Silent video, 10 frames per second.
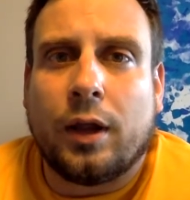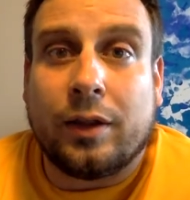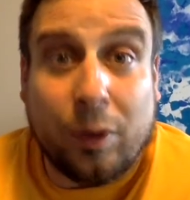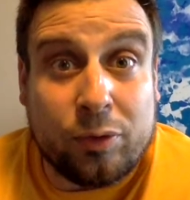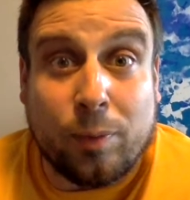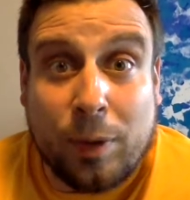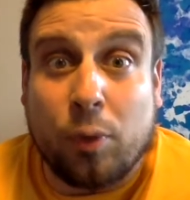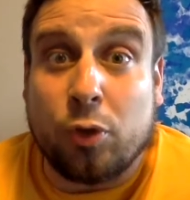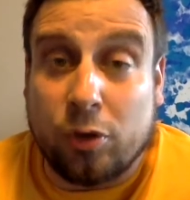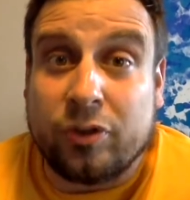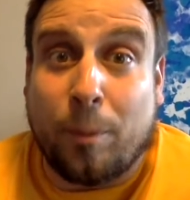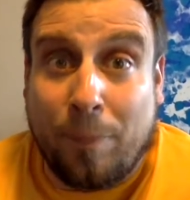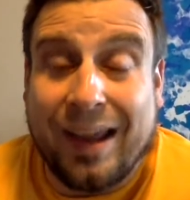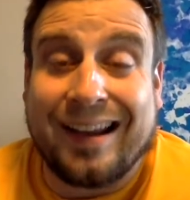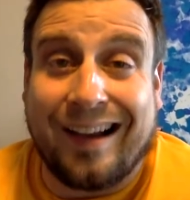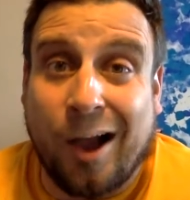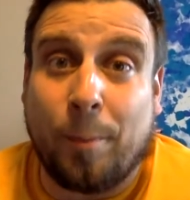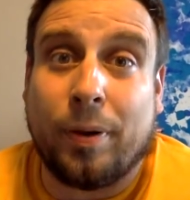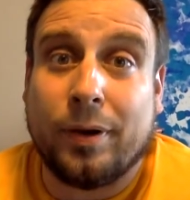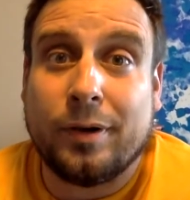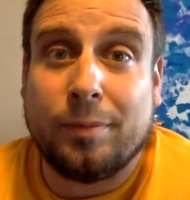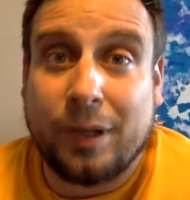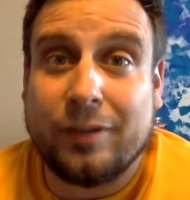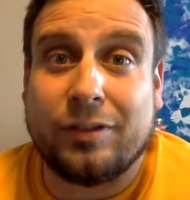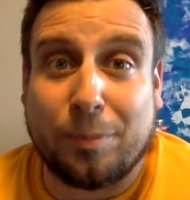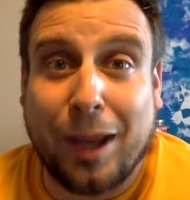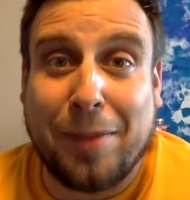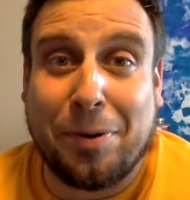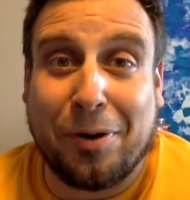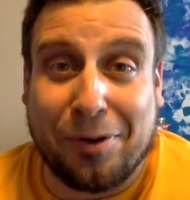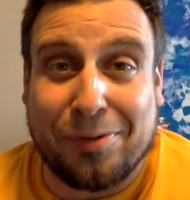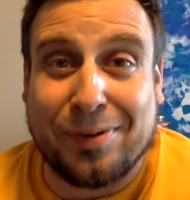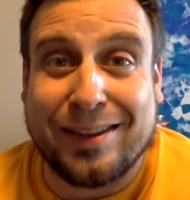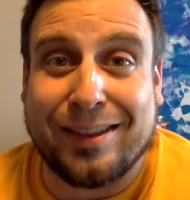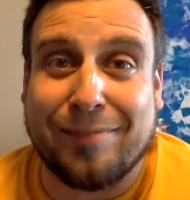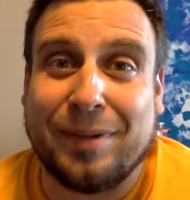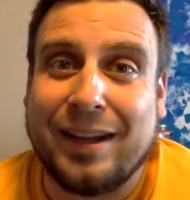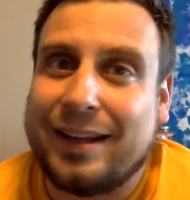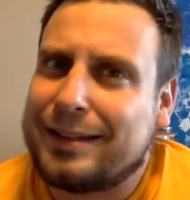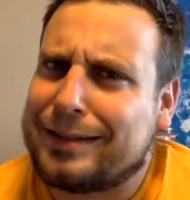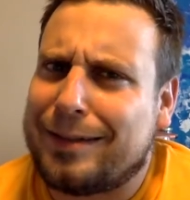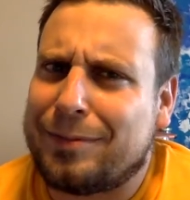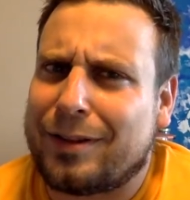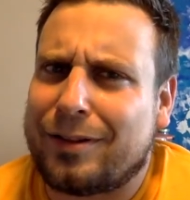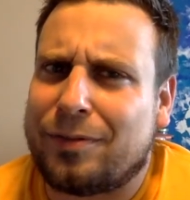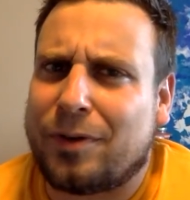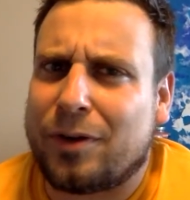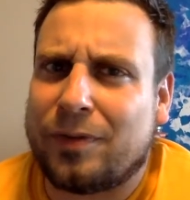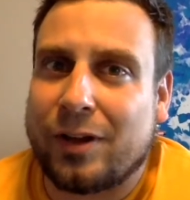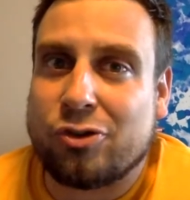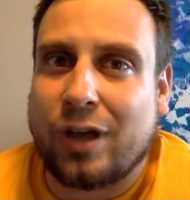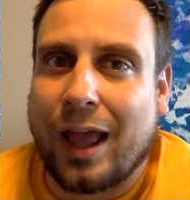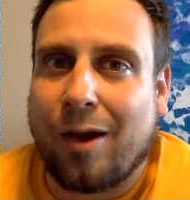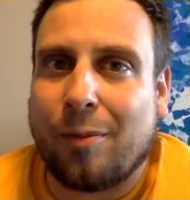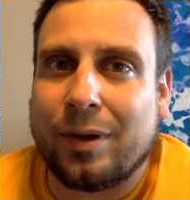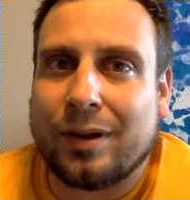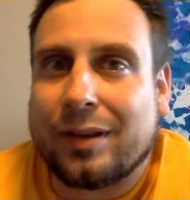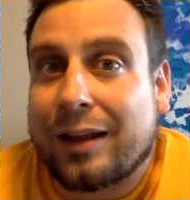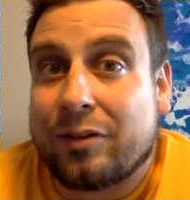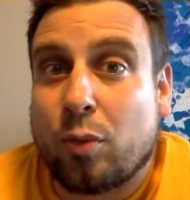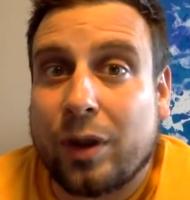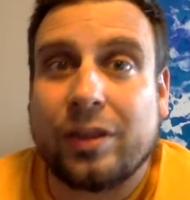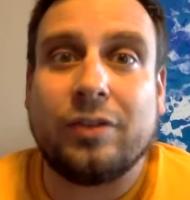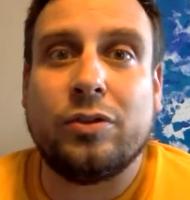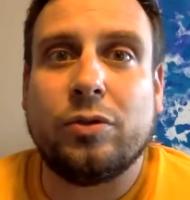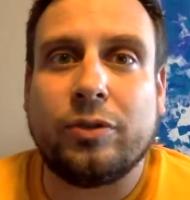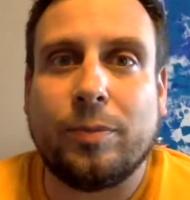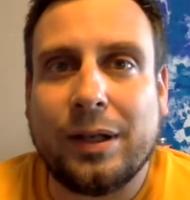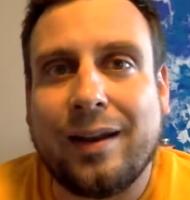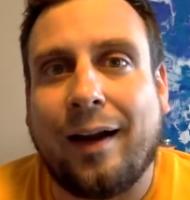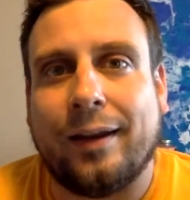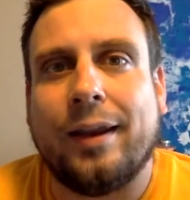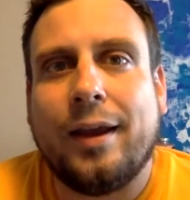That was when people used to pick up pieces of paper and read them. It seems a little far-fetched now, but that's the way things used to be done.